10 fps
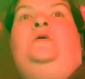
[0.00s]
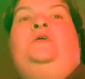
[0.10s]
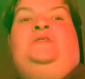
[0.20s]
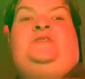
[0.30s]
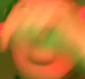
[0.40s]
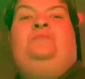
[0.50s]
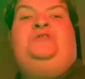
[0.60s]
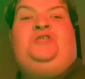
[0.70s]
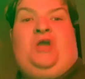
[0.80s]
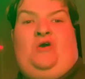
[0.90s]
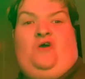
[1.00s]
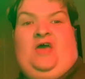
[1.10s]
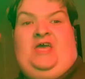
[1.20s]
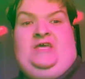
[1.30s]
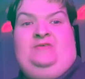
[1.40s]

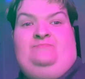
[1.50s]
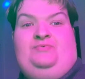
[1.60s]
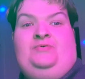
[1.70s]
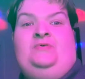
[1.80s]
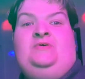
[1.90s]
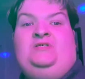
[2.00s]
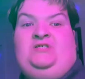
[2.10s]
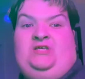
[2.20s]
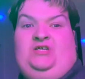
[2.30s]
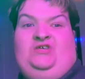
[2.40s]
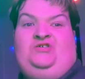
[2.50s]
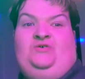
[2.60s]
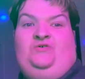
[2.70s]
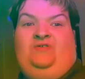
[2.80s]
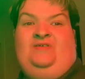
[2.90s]
subscribe, see you
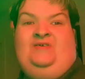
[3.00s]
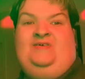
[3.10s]
soon.